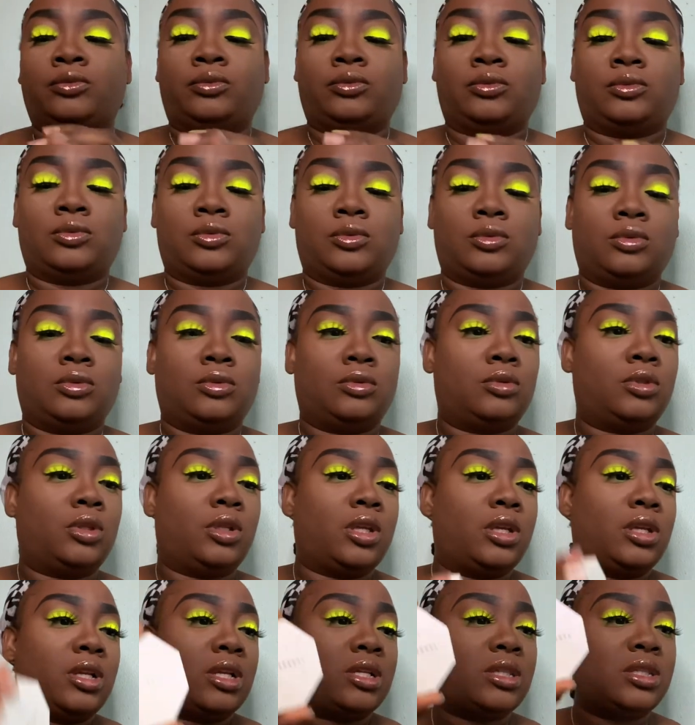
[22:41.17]
Now we're going to do
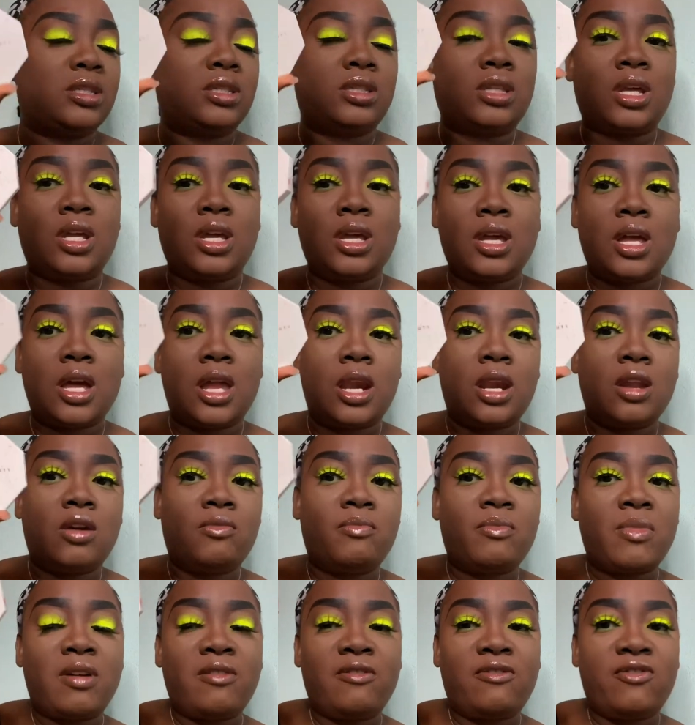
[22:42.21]
some highlight. This is
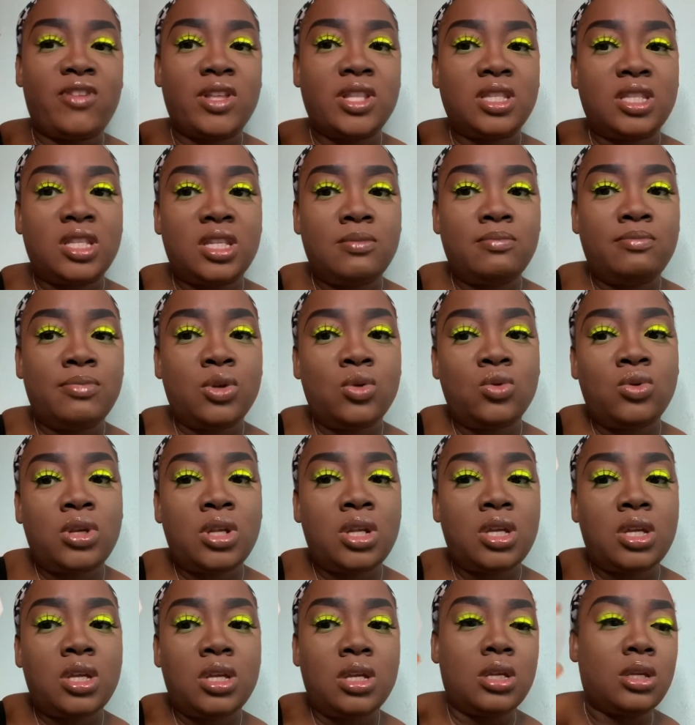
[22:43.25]
Riri's
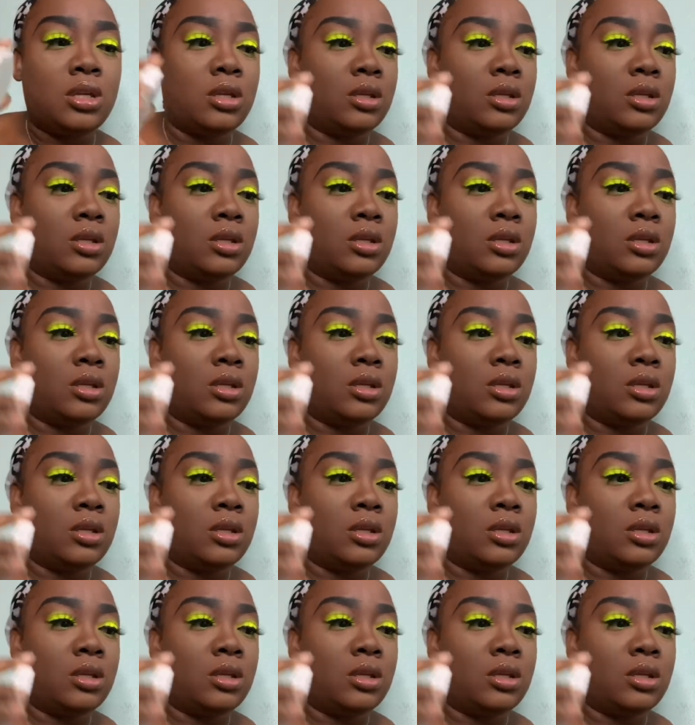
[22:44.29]
highlighter,